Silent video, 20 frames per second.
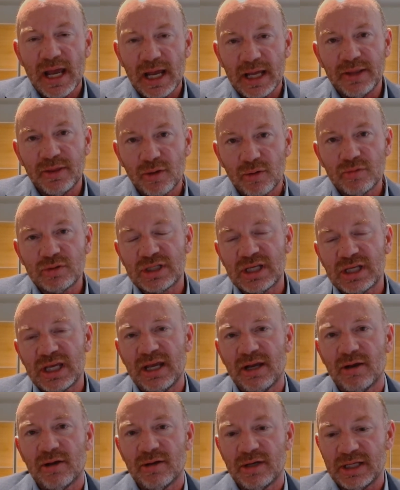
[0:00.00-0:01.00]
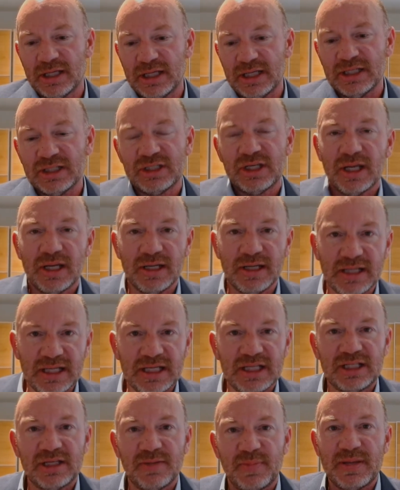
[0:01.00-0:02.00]
and those care needs
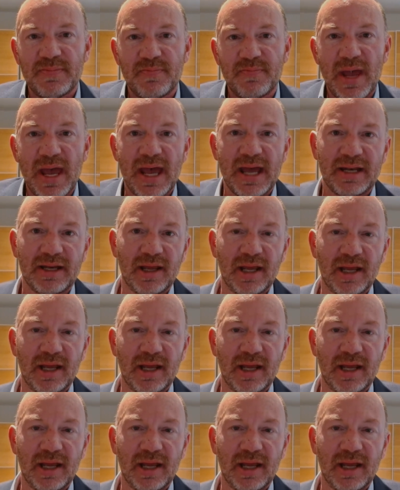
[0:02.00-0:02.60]
need to be met.